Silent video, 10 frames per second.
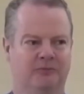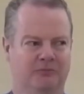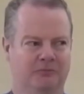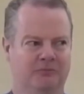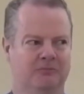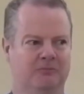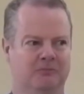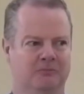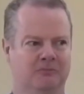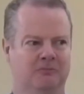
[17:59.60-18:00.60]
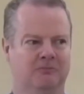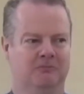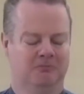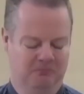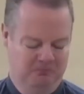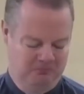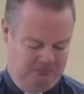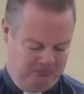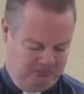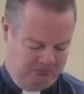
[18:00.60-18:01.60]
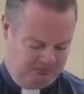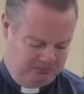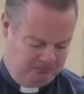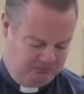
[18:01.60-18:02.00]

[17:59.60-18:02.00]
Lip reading: Nobody speaks.